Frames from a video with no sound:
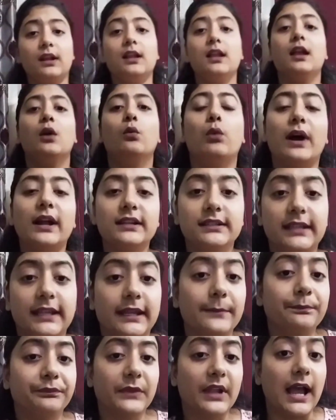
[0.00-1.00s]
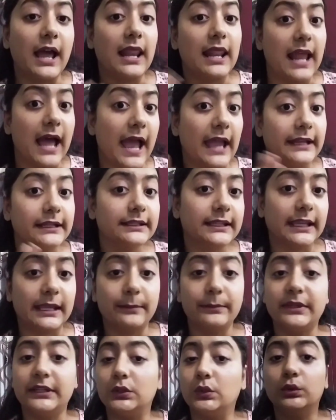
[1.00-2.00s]
one day, a lion
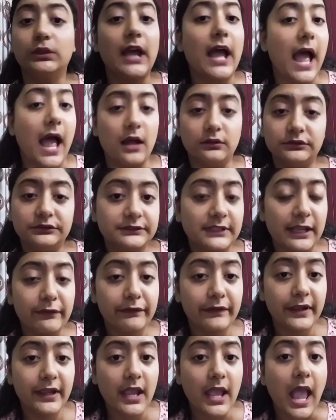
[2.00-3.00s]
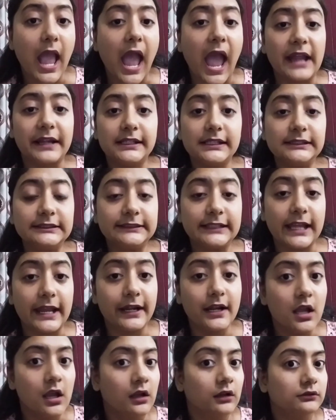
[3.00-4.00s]
came into the owl's cafe and he
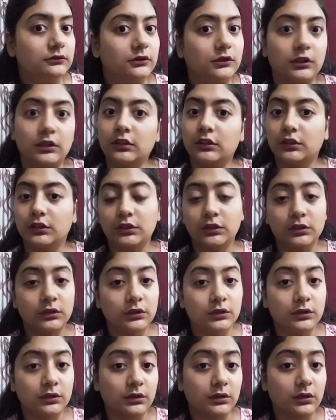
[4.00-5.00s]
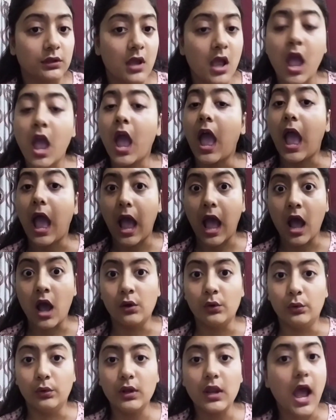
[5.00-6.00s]
said, "Grrr,
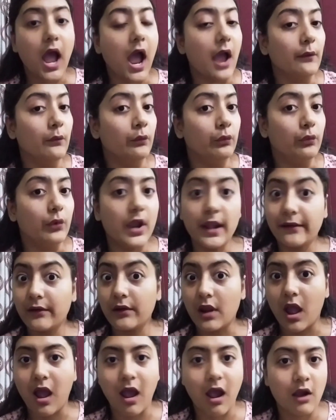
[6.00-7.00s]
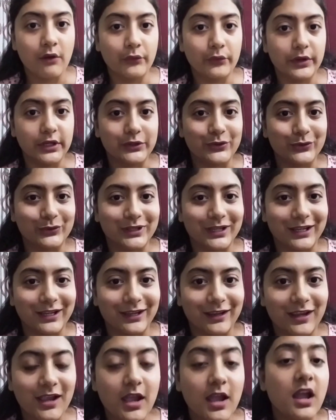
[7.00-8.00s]
Owl, I'm very hungry
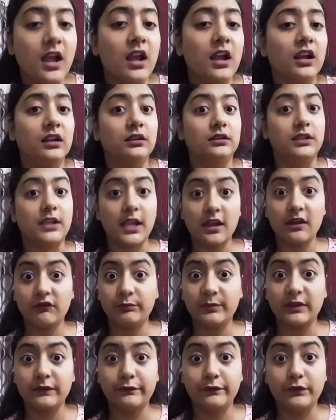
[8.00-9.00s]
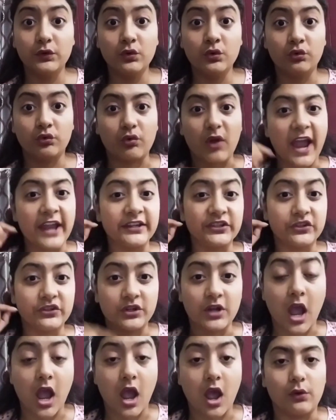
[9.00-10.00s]
today. Give me food right
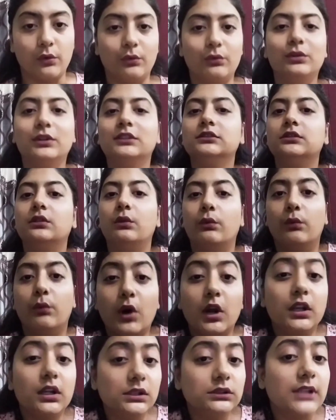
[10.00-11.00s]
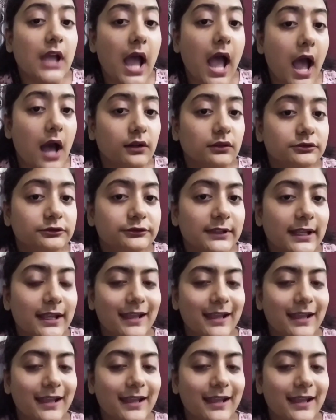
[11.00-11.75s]
now." What does the owl say?